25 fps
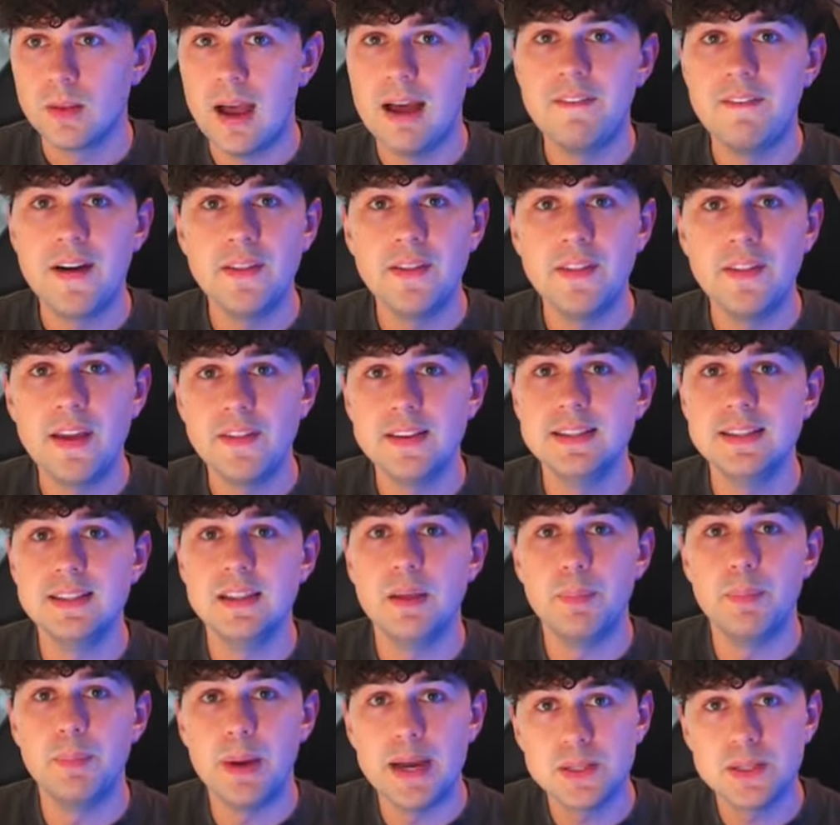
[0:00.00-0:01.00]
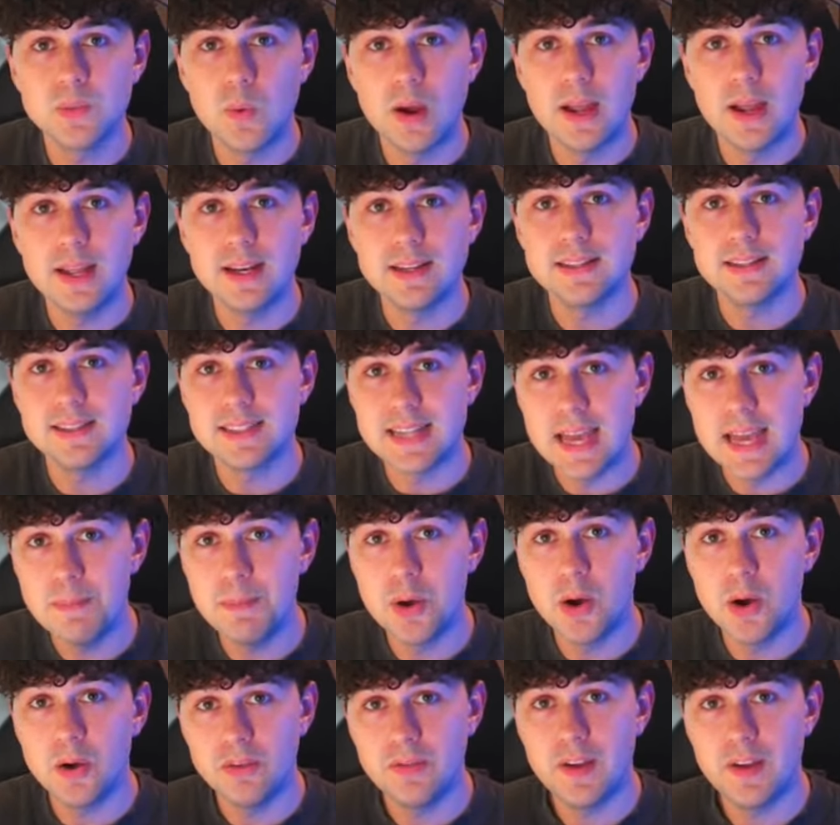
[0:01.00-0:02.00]
I found that this is the best way to stay
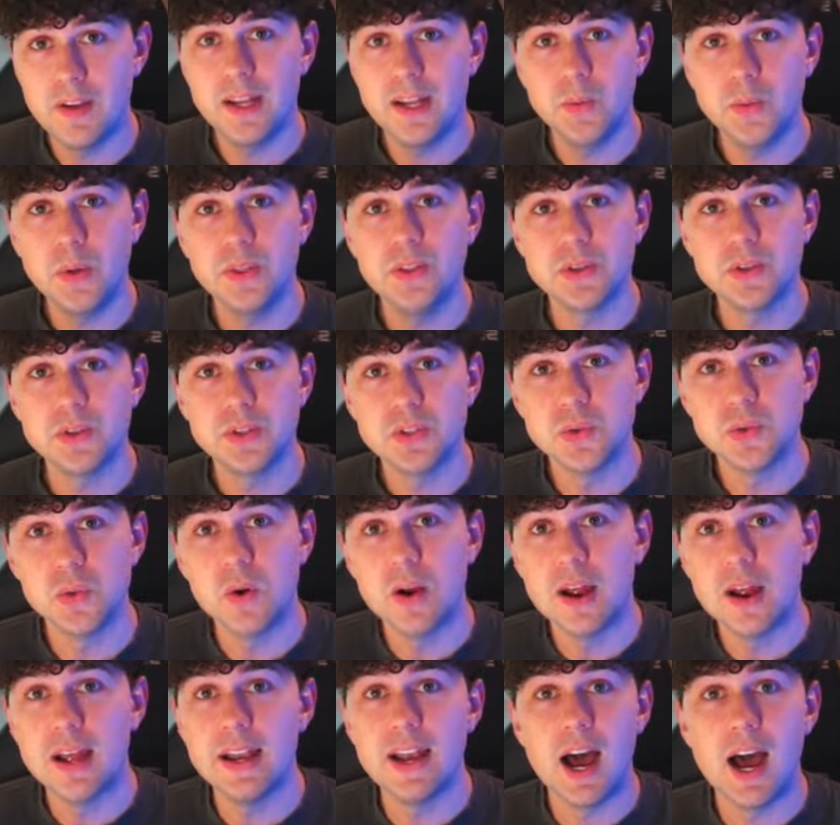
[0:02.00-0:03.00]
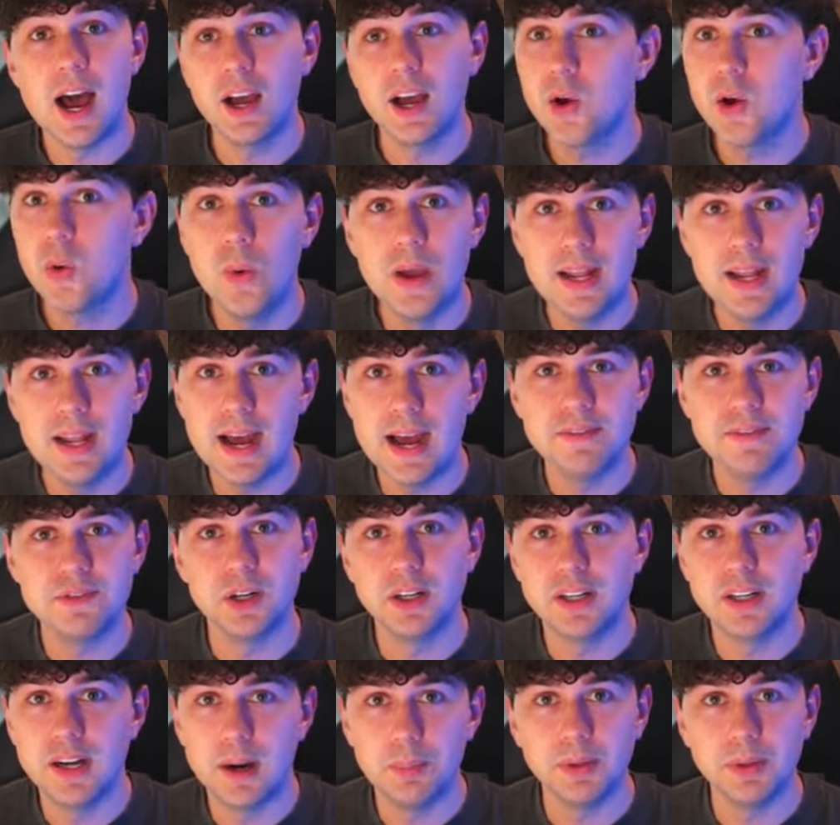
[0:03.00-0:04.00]
motivated with your store and not quit after
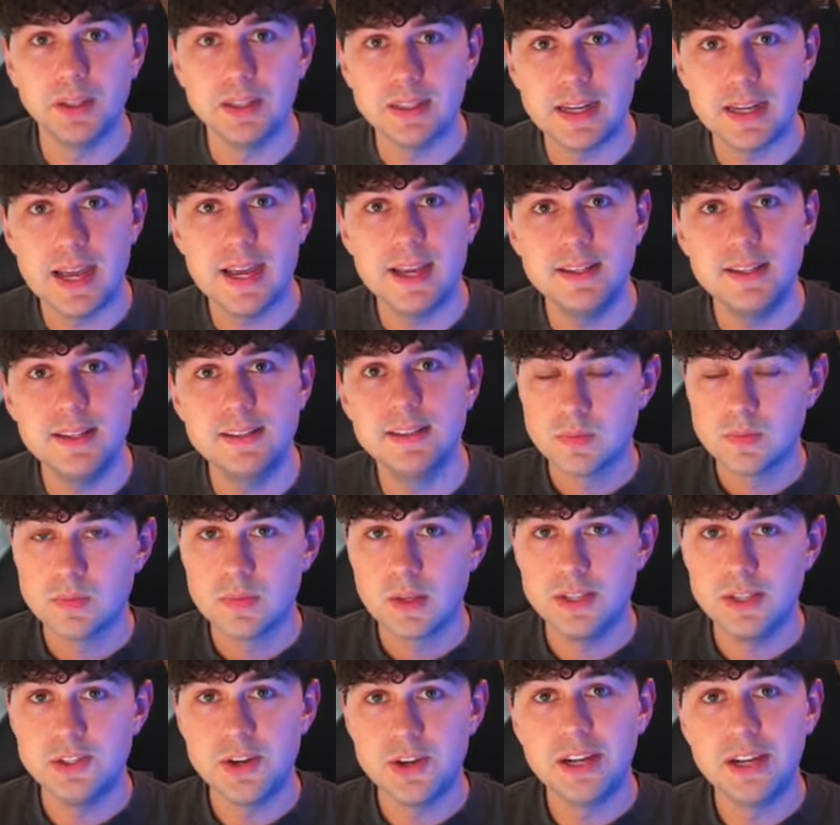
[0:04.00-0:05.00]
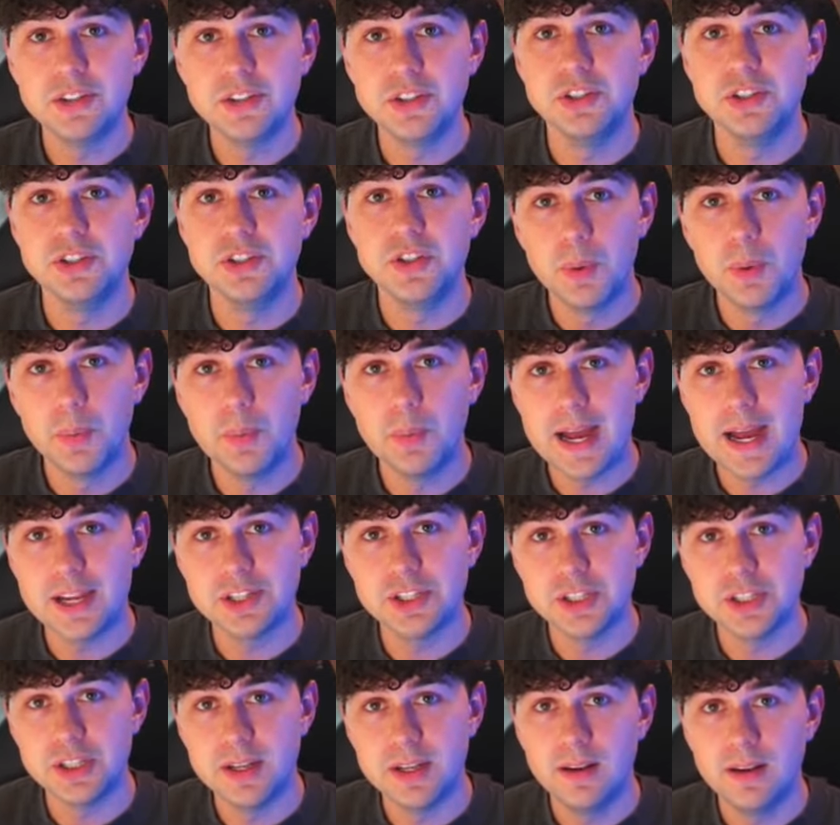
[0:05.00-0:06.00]
a couple of days, because you're actually super
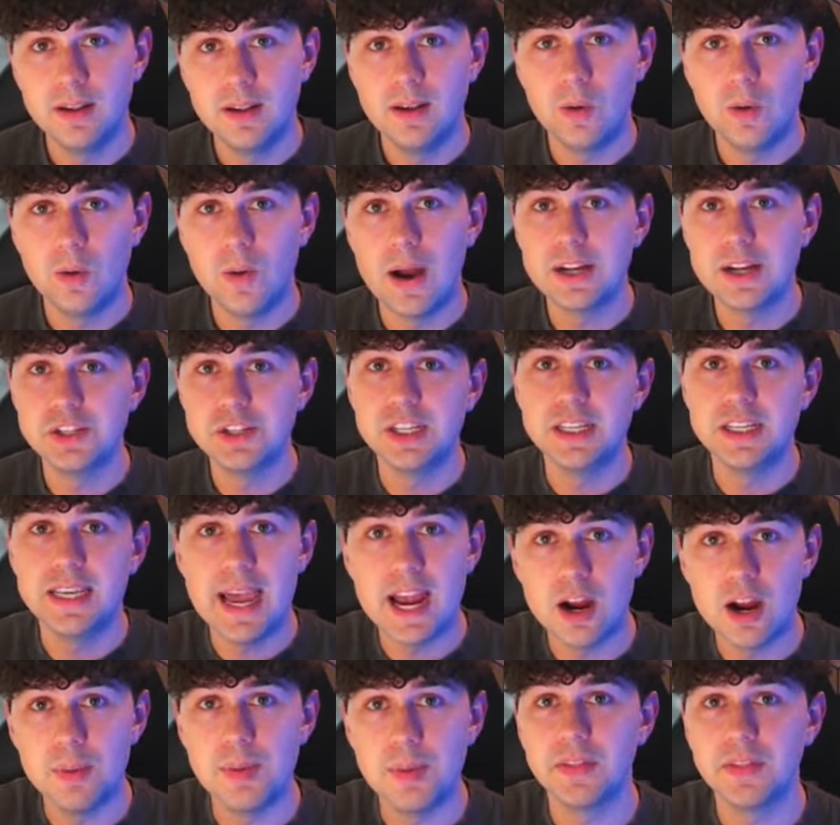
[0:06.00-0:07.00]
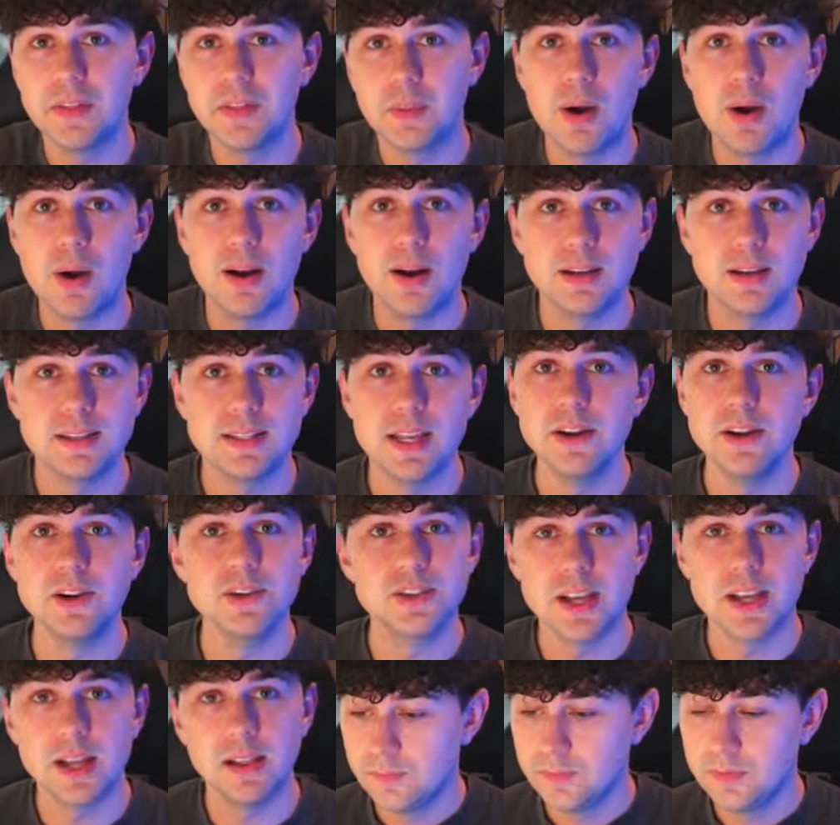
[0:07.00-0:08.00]
passionate or actually care about the products that you're
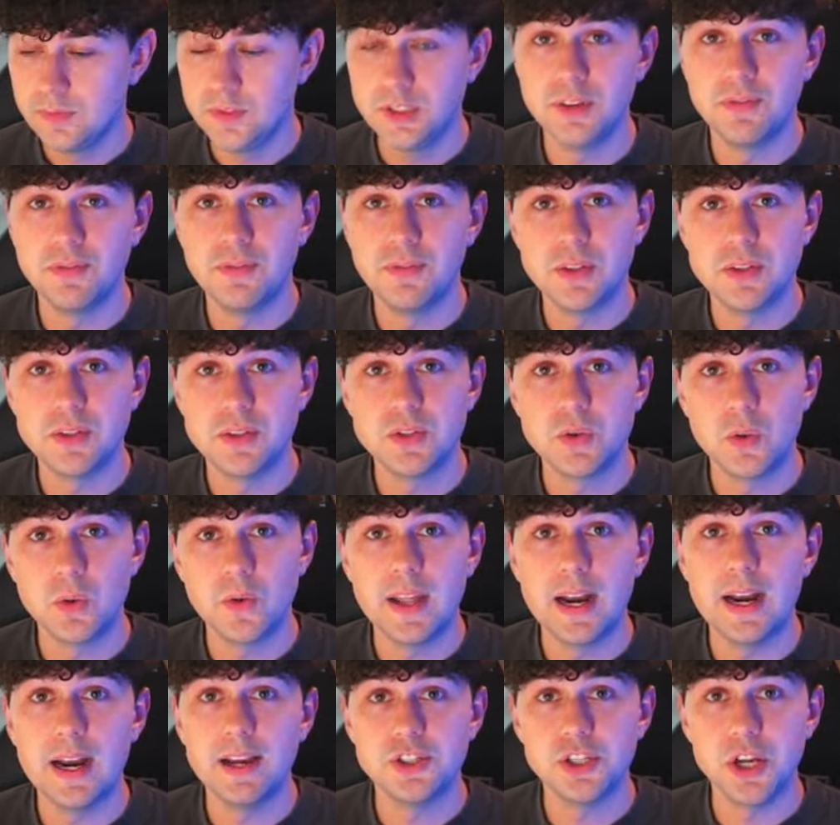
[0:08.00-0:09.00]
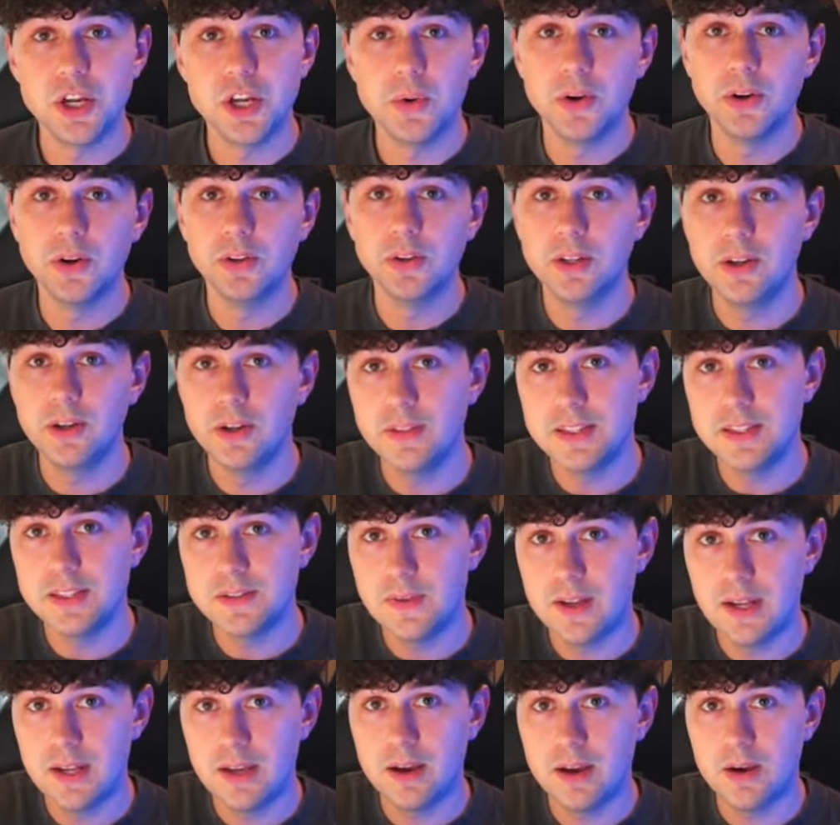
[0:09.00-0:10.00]
selling. So for the store that I showed earlier in this
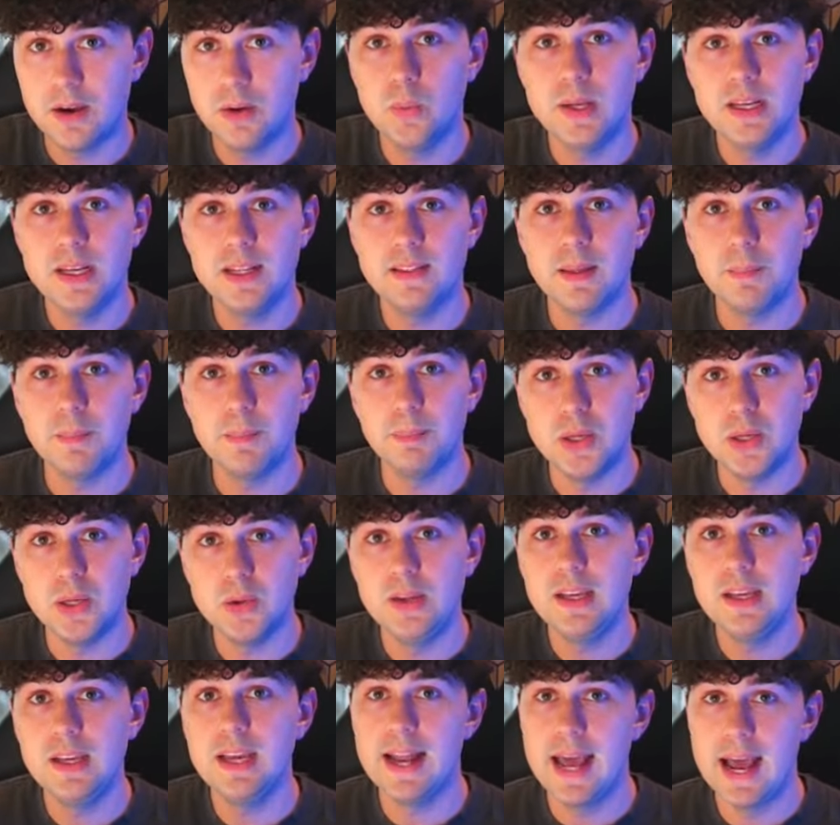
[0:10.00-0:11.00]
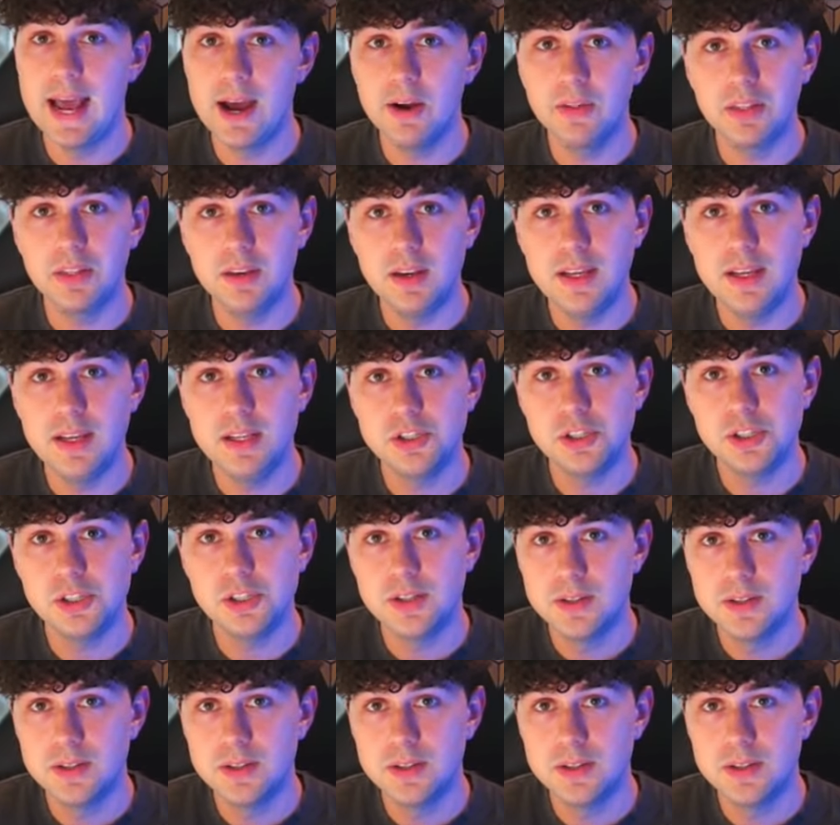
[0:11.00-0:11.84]
video, we did the beauty and health niche.